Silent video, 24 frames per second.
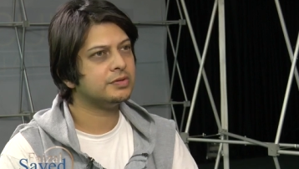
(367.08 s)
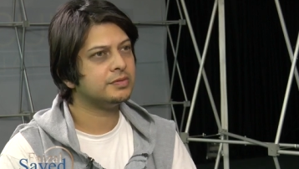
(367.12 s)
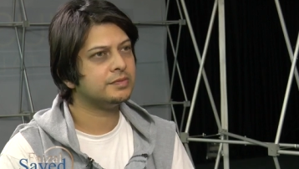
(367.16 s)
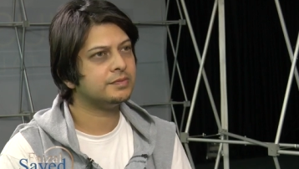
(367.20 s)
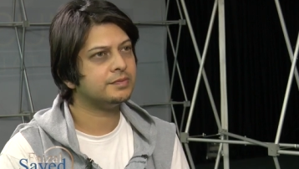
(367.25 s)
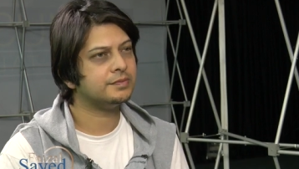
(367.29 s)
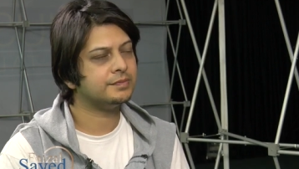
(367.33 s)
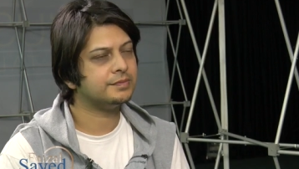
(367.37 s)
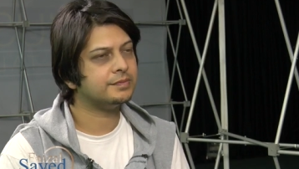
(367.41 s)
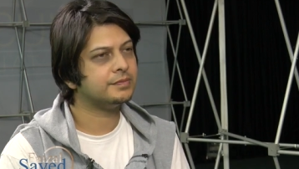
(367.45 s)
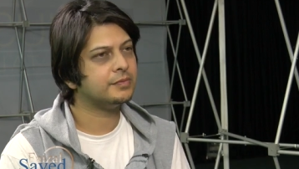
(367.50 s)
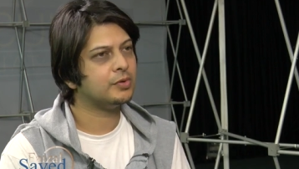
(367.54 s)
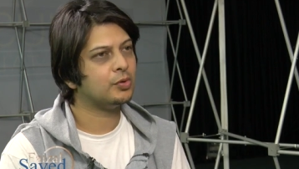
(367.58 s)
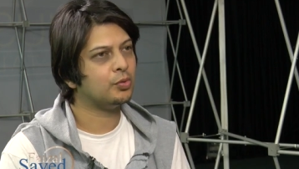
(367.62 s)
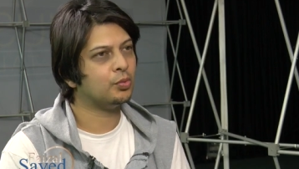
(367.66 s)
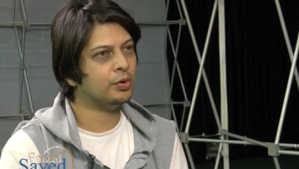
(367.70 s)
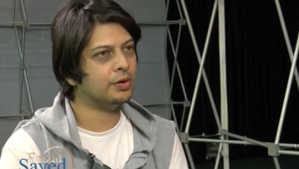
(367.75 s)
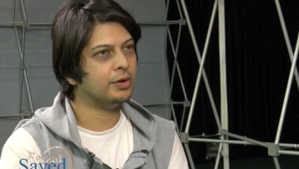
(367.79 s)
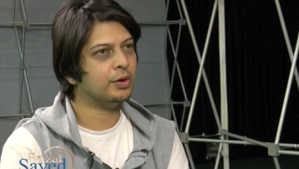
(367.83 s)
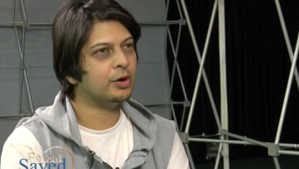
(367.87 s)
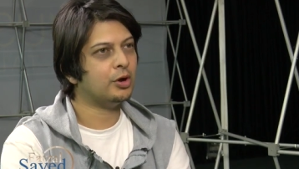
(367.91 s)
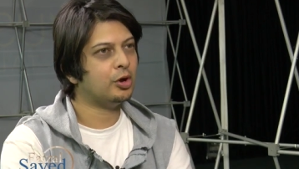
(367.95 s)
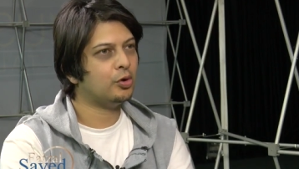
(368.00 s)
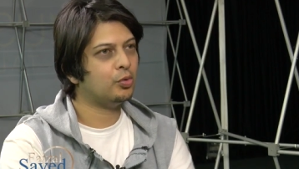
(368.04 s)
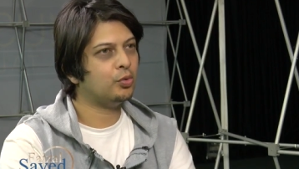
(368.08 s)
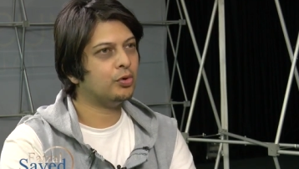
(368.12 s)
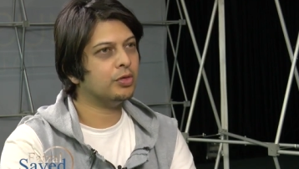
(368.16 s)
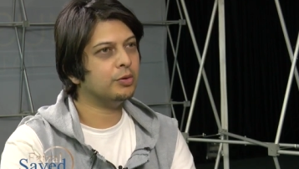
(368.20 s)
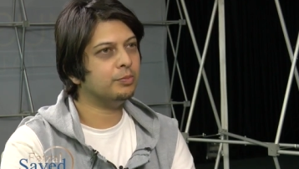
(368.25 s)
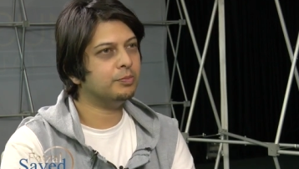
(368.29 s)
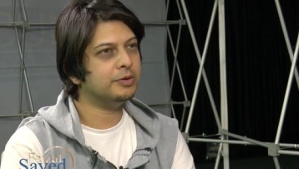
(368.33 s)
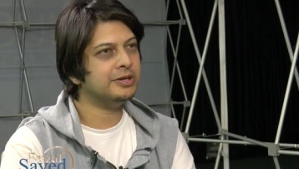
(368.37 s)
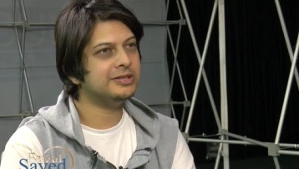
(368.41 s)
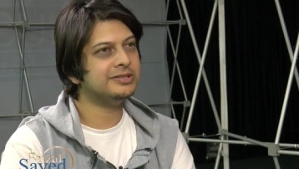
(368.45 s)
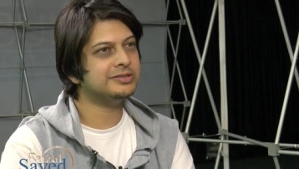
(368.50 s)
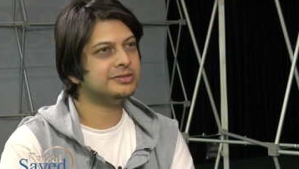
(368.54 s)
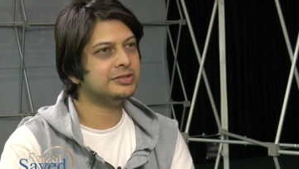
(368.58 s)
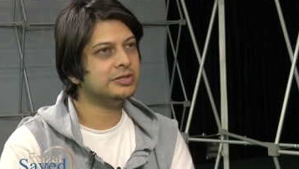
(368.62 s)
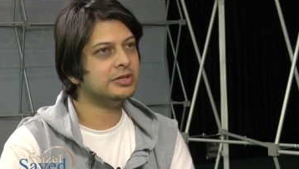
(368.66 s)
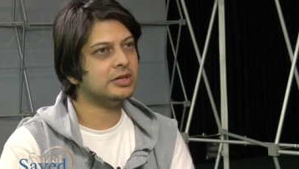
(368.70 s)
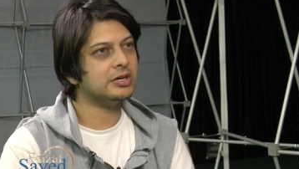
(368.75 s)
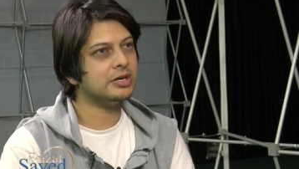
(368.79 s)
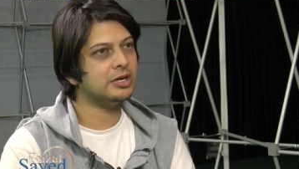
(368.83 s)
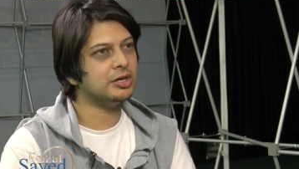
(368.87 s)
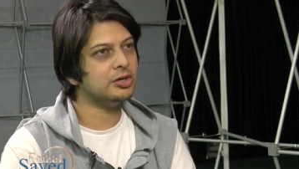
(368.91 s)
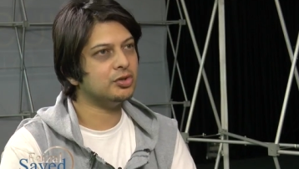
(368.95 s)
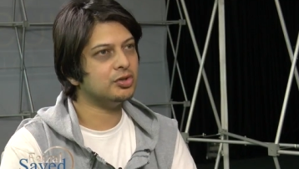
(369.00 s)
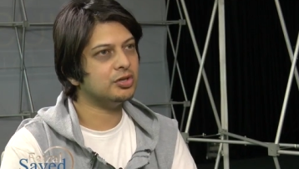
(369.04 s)
That, do you understand? With the bricks
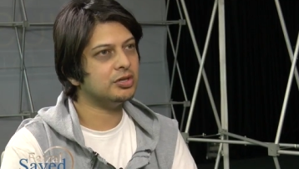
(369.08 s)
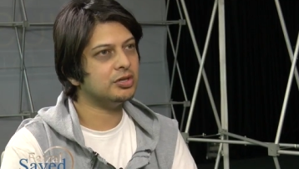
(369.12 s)
in the